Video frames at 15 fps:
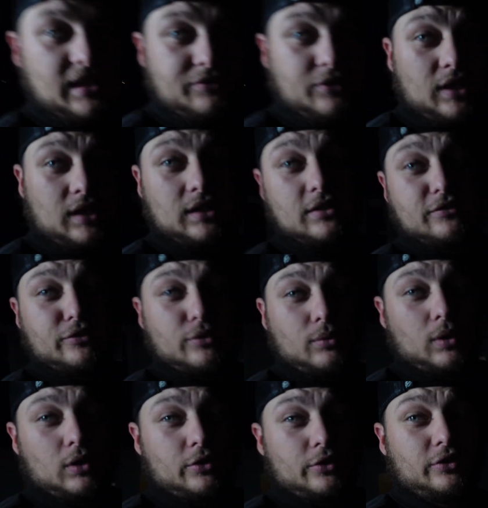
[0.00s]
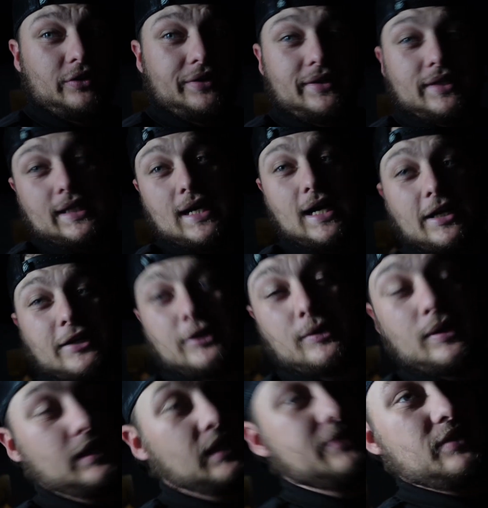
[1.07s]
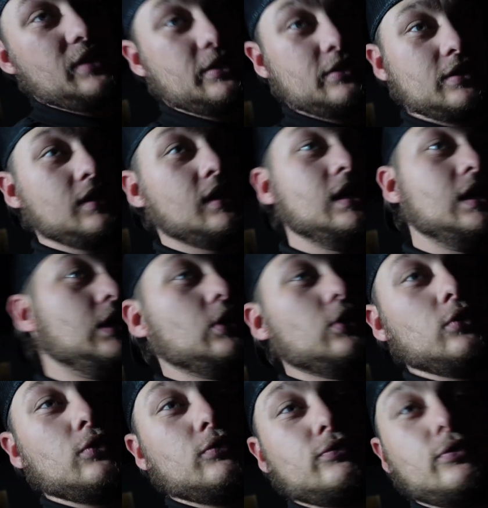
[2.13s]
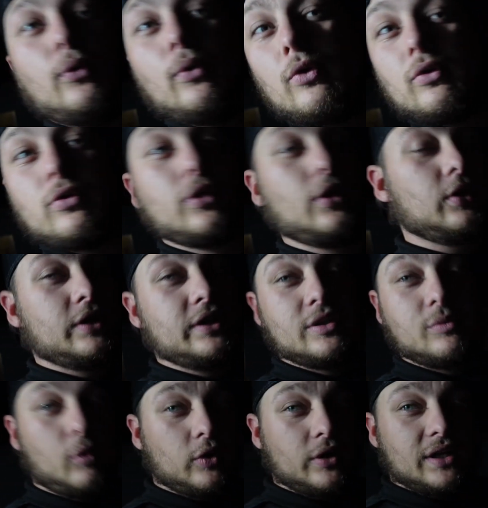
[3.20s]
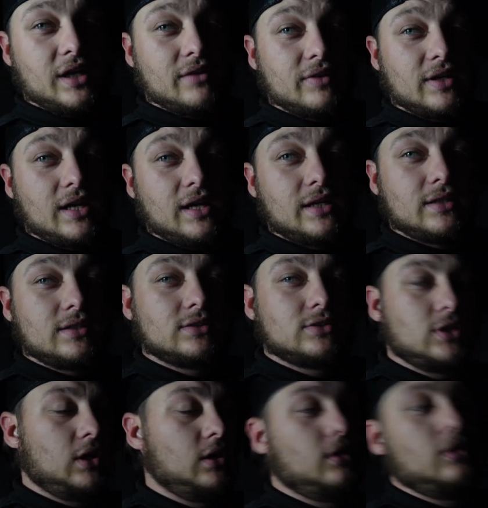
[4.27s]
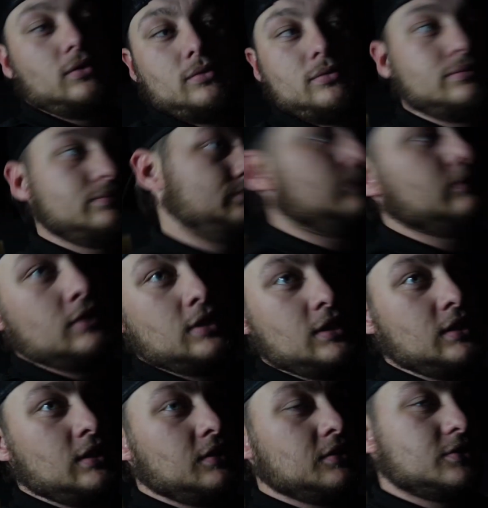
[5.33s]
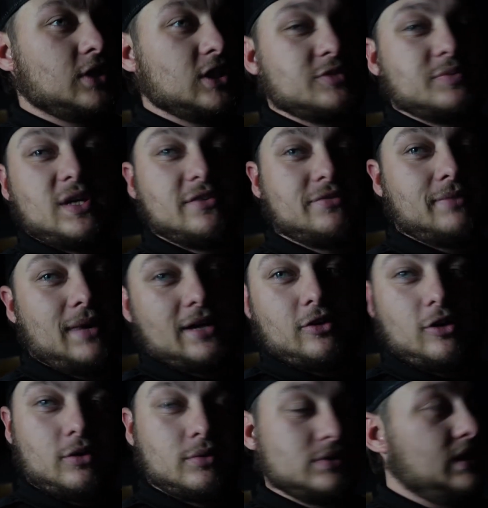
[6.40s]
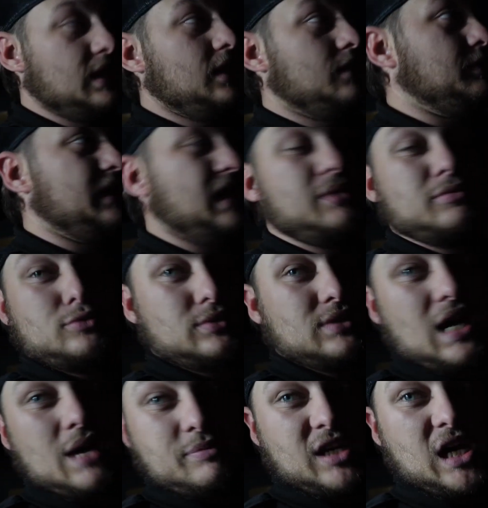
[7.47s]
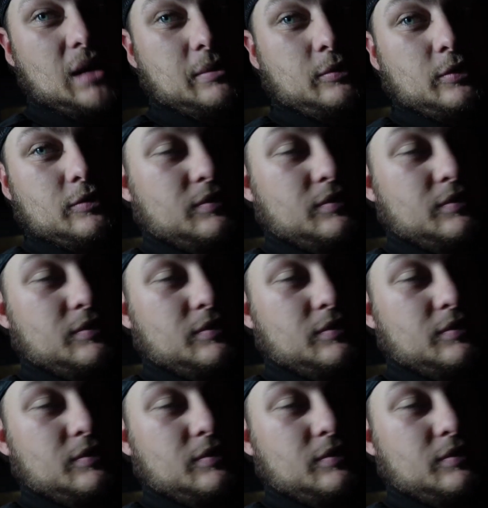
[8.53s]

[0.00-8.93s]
if you gotta leave for work early, like I do. I leave at like 4:30 in the morning every day. So trust me, if my car was loud, my neighbors would not be happy with